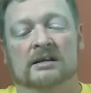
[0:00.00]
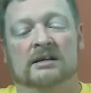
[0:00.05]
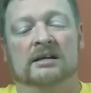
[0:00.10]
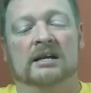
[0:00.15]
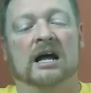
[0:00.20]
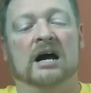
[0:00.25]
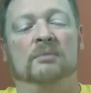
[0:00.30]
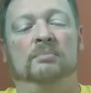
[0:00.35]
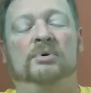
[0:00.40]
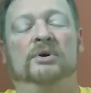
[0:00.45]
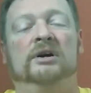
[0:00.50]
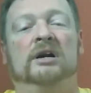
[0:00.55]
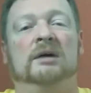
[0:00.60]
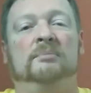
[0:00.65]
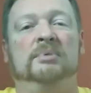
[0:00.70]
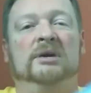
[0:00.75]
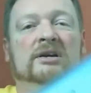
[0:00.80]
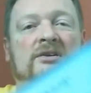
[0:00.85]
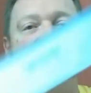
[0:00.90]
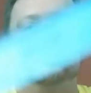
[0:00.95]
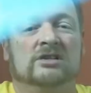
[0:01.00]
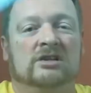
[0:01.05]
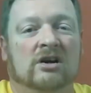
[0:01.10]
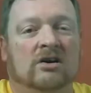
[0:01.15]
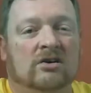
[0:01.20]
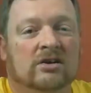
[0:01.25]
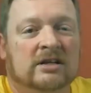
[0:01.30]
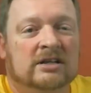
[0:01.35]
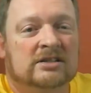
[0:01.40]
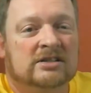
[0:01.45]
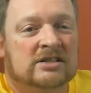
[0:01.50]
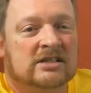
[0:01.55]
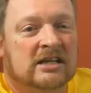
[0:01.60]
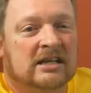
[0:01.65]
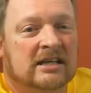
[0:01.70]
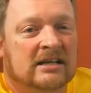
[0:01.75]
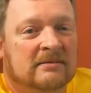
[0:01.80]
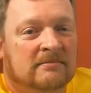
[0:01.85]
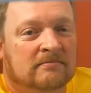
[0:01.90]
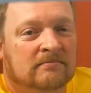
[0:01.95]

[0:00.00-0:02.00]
Now I'll put it up here so y'all can see.